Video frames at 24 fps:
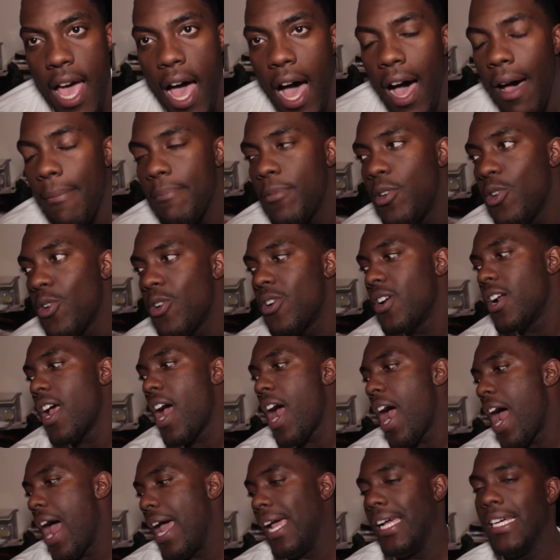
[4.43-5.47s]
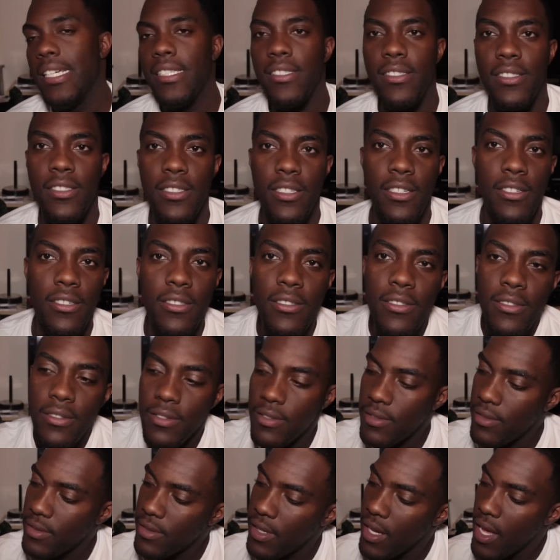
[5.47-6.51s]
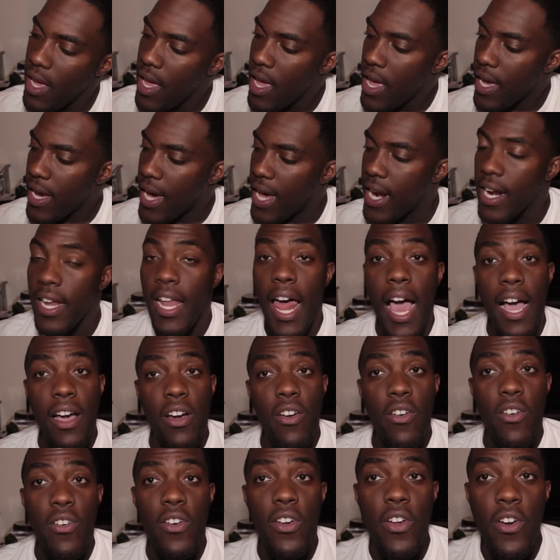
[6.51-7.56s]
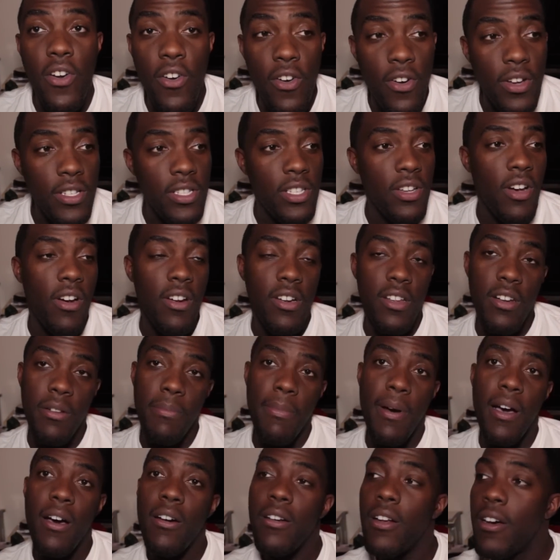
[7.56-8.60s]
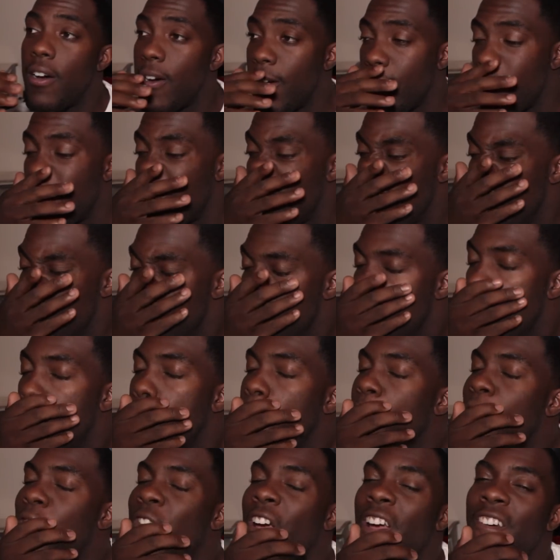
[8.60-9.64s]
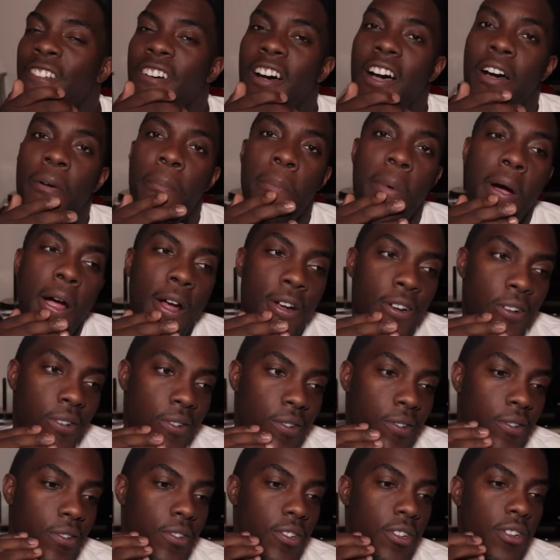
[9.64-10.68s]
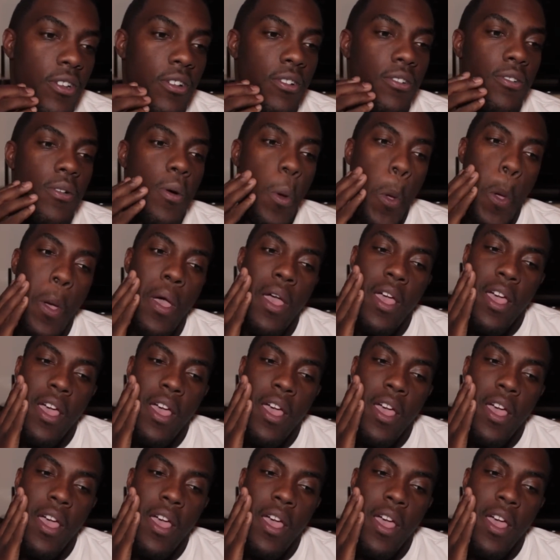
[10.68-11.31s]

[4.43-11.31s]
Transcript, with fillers: I'm doing alright, you know. Got a lot going on, talking about um Trayvon Martin, you know.